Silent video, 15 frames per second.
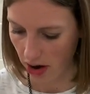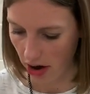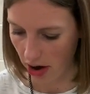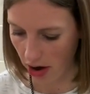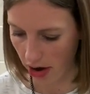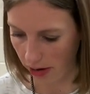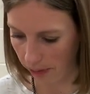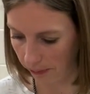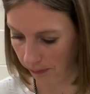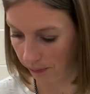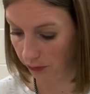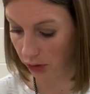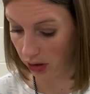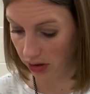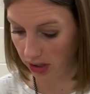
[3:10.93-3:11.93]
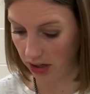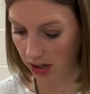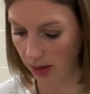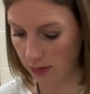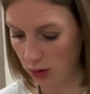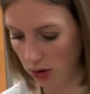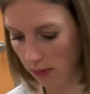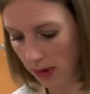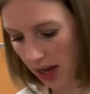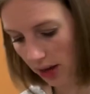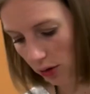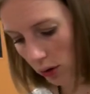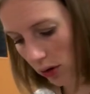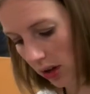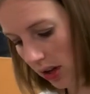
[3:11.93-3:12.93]
Um, good thing it comes with a
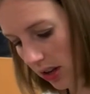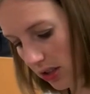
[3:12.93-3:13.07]
manual,